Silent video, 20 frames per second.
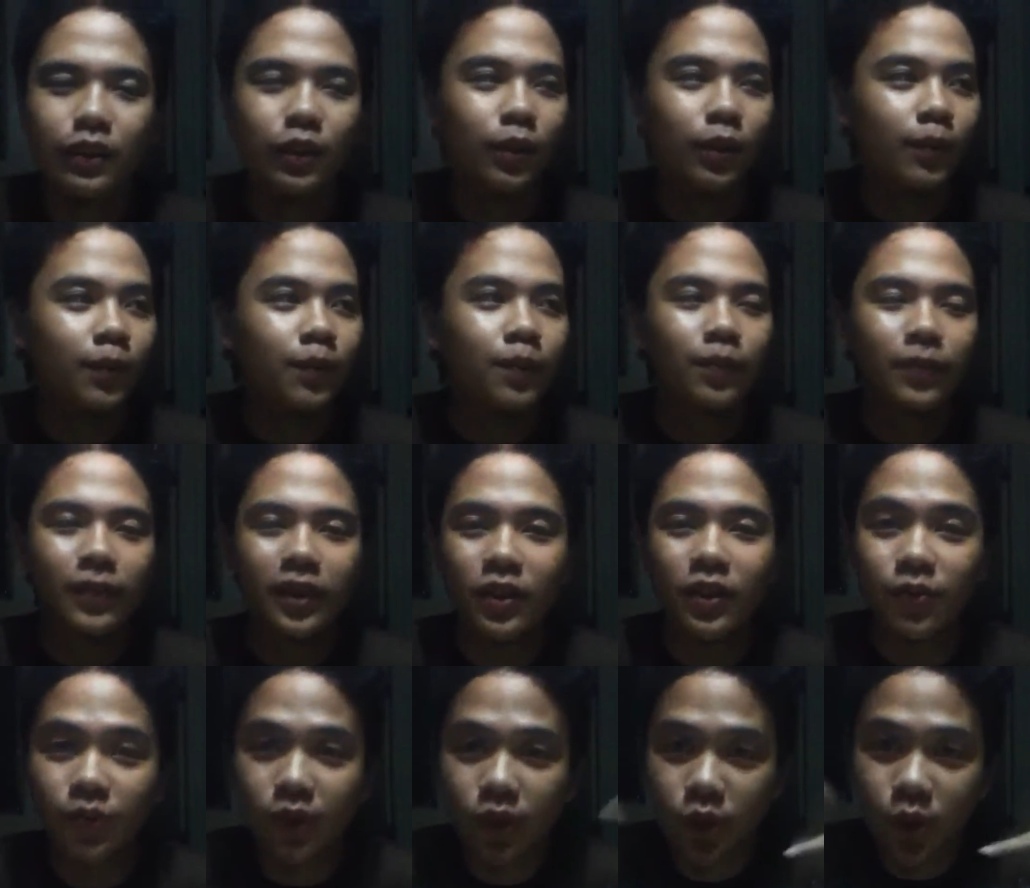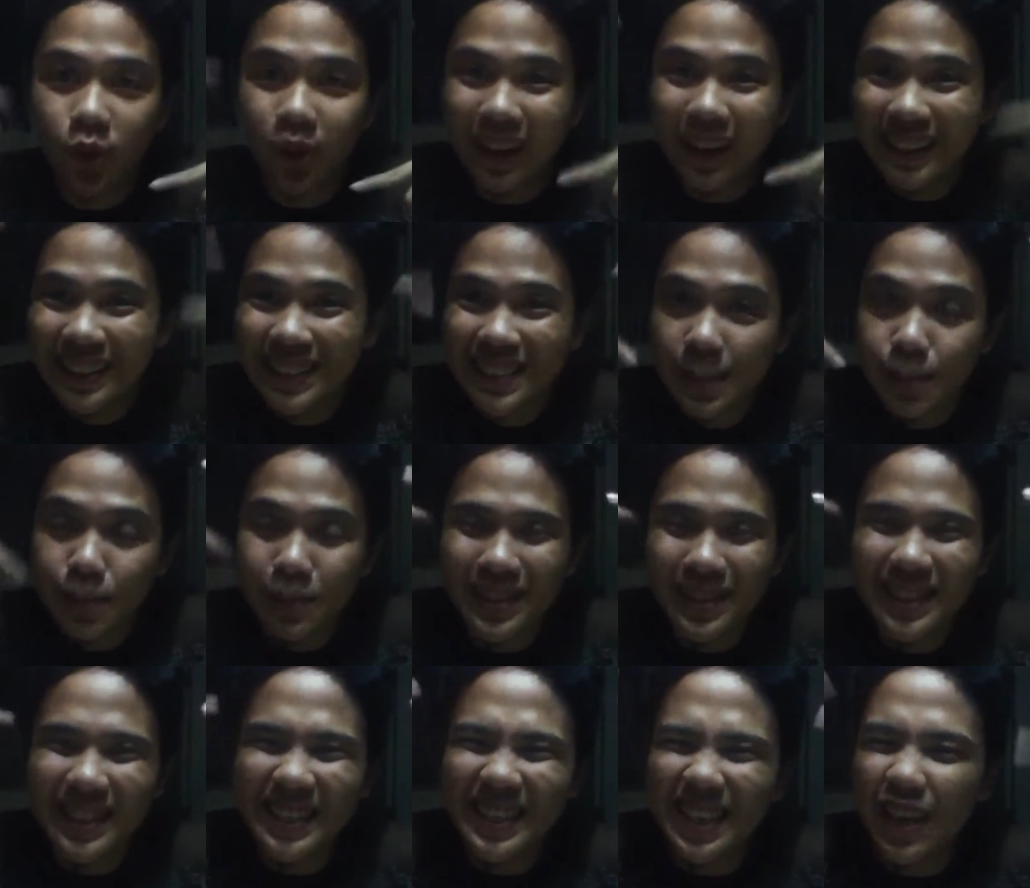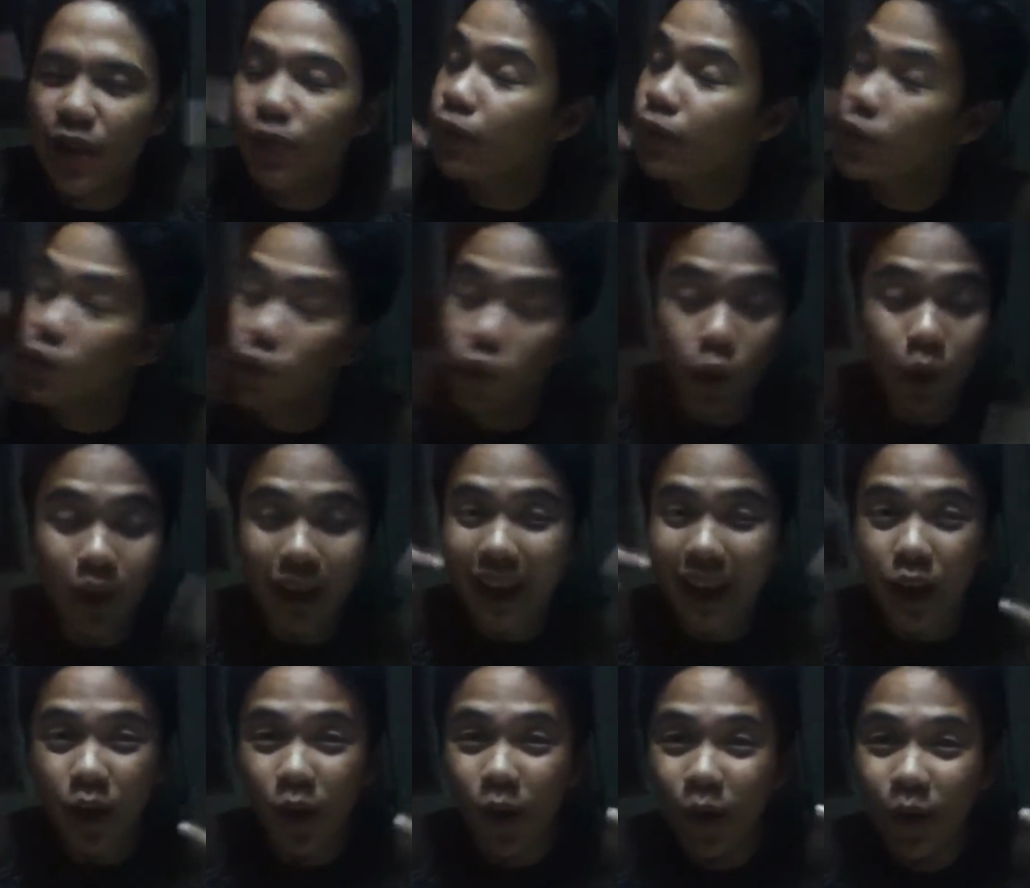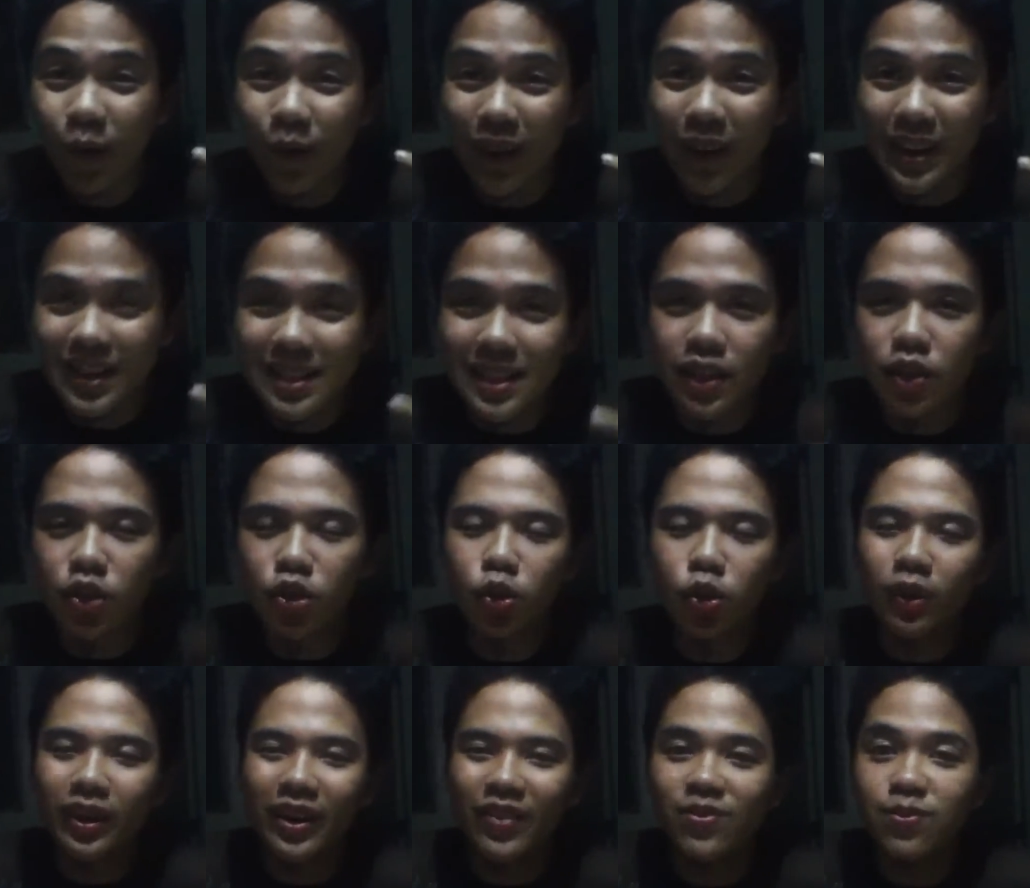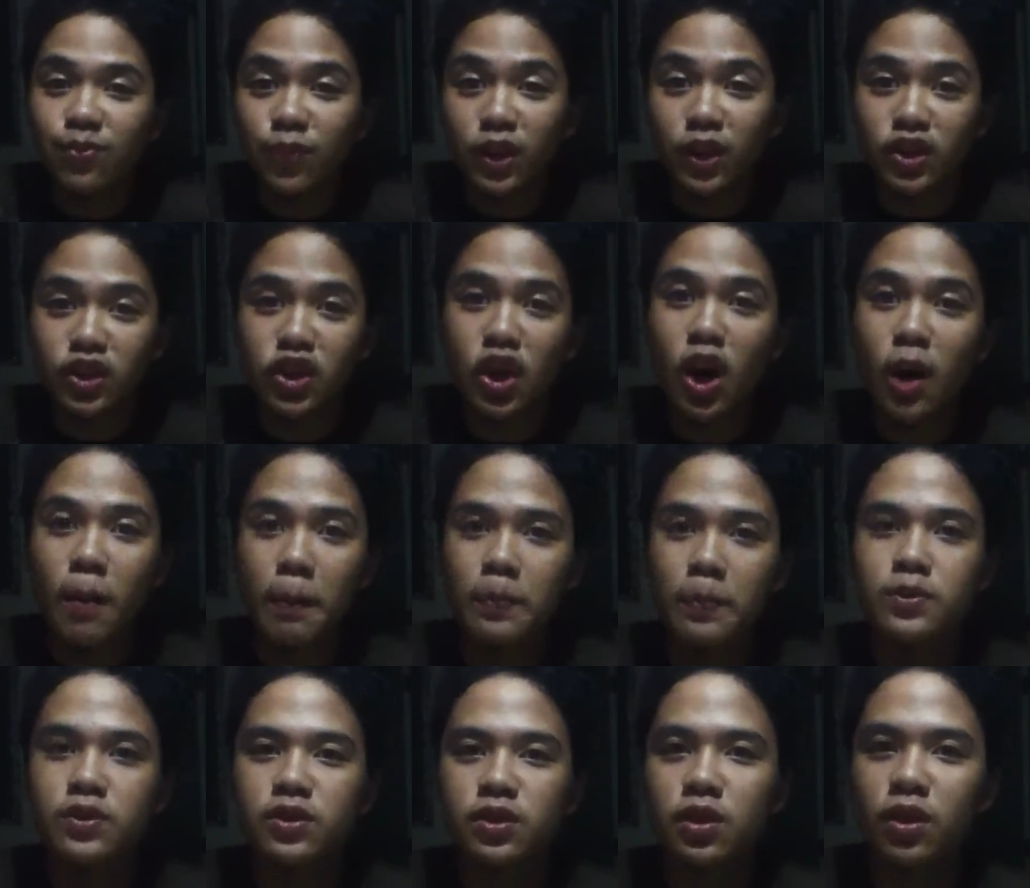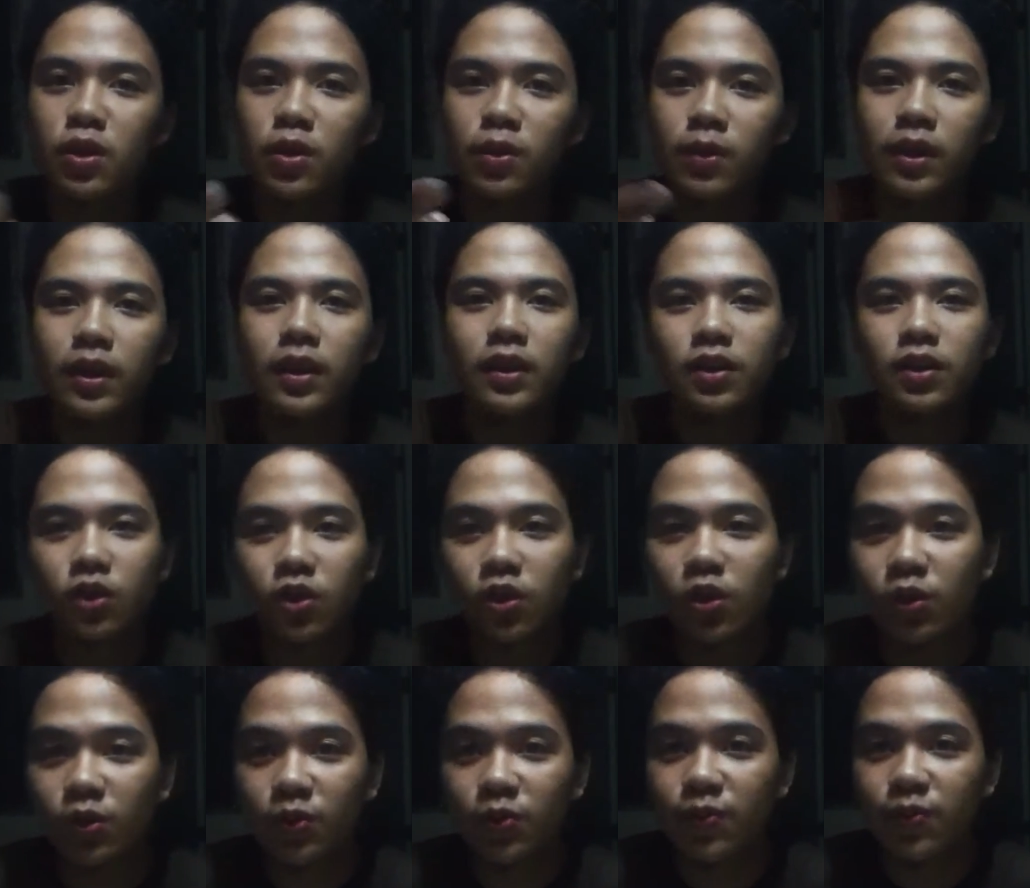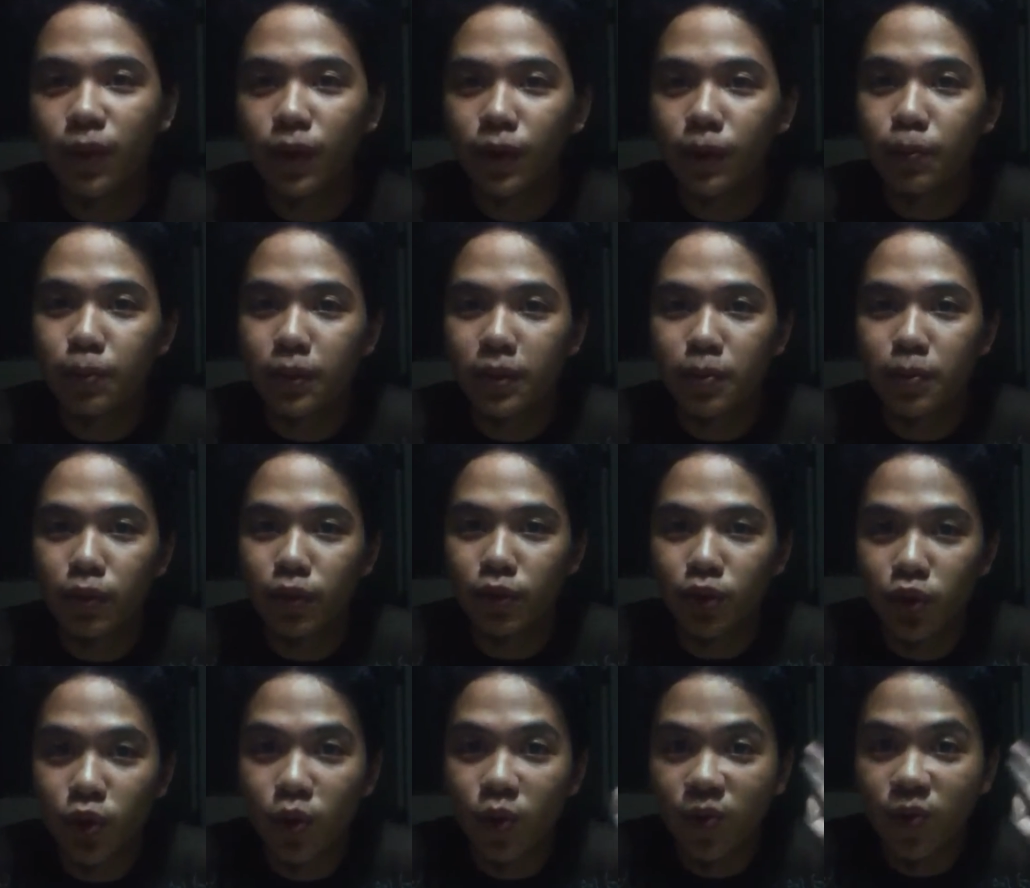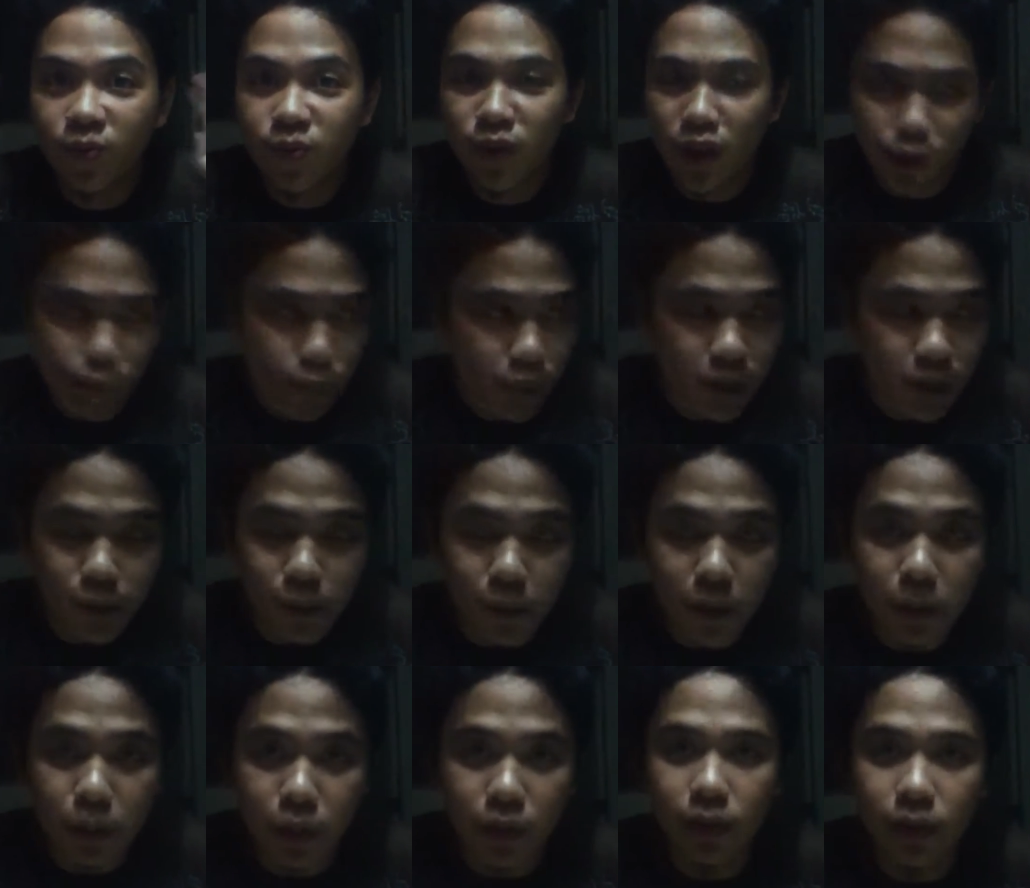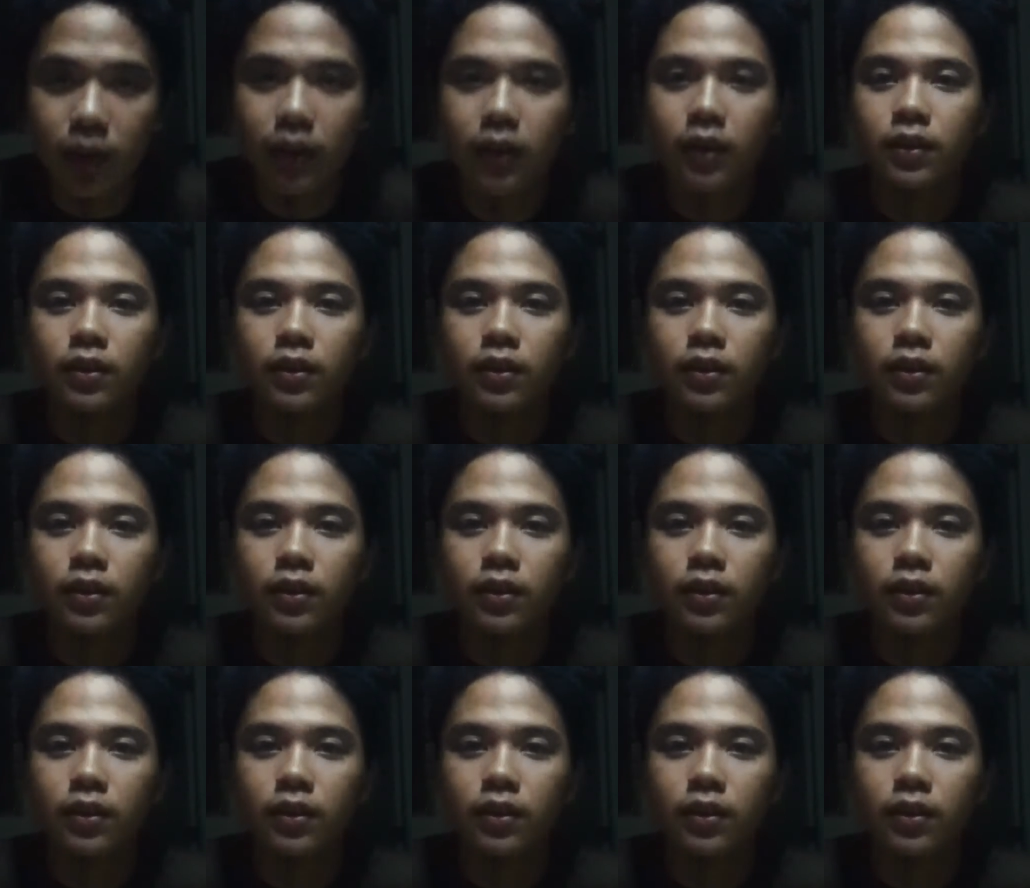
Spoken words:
You know, if you don't get tipsy, if you don't get all crazy, you don't get fucked up, you know? You don't fuck people, you don't fuck with people.